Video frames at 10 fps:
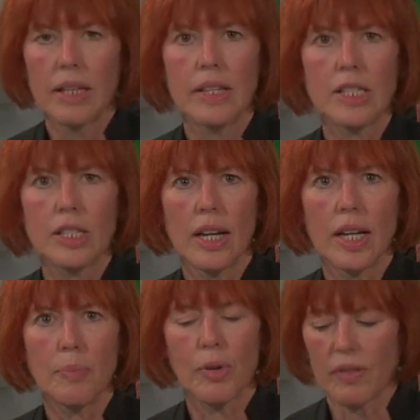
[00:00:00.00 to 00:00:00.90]
This
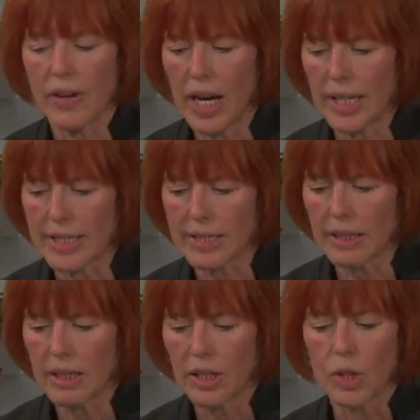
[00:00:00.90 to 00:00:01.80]
study provides
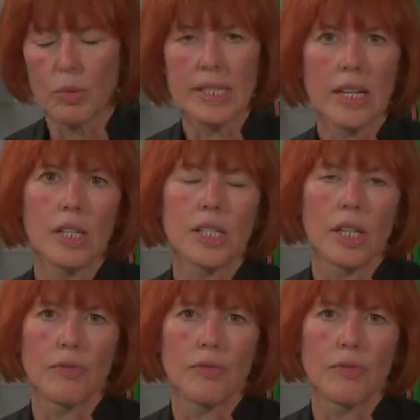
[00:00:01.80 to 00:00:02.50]
the results